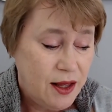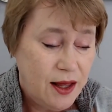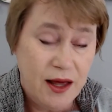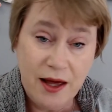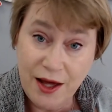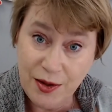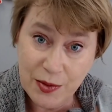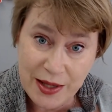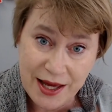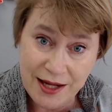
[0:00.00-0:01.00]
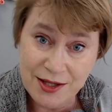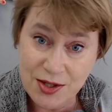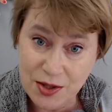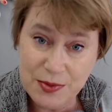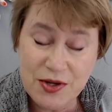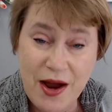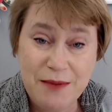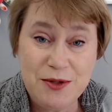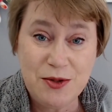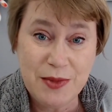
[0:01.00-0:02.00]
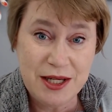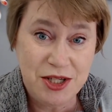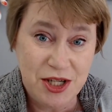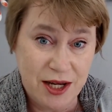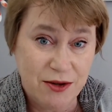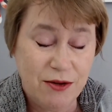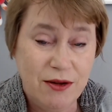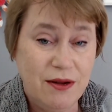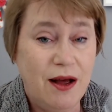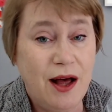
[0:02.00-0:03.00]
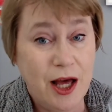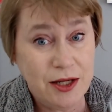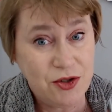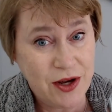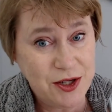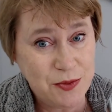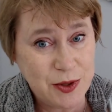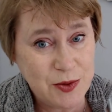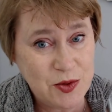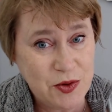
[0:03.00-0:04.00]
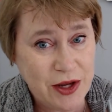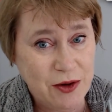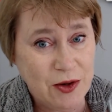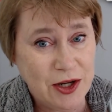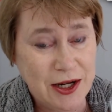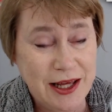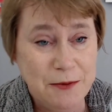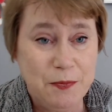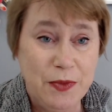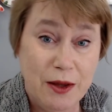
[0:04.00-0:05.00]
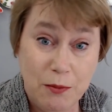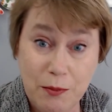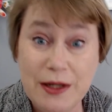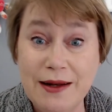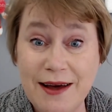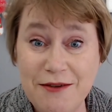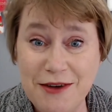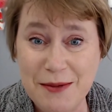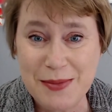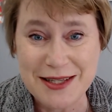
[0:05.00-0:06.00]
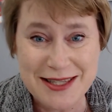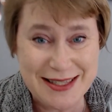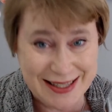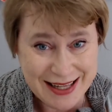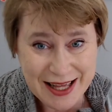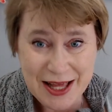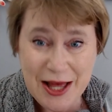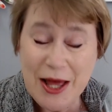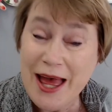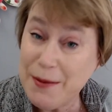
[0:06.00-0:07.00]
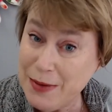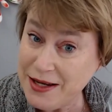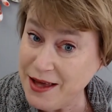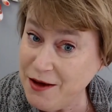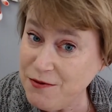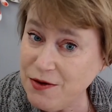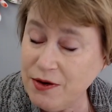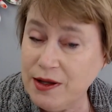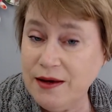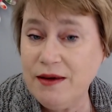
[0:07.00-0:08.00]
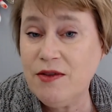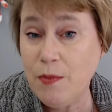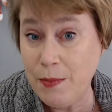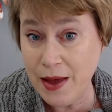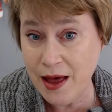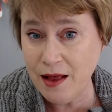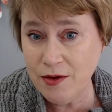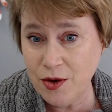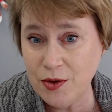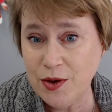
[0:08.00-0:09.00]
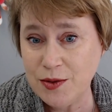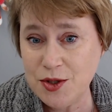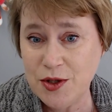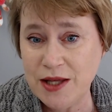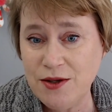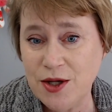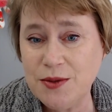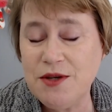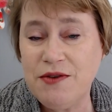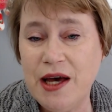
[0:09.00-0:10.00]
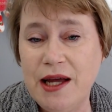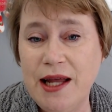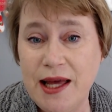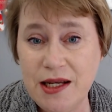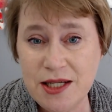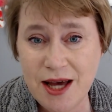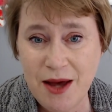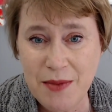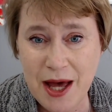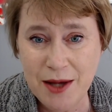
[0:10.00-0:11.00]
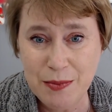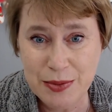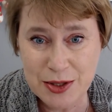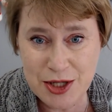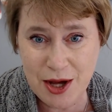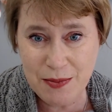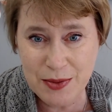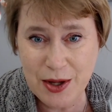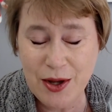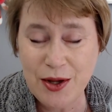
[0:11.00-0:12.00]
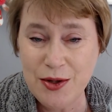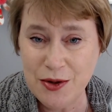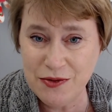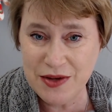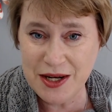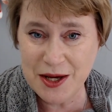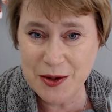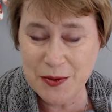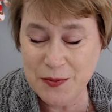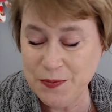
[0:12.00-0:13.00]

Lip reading: You can subscribe to my channel. I try to post regularly, but life happens. But if you click the bell, you're going to get notified anytime I put up a new video.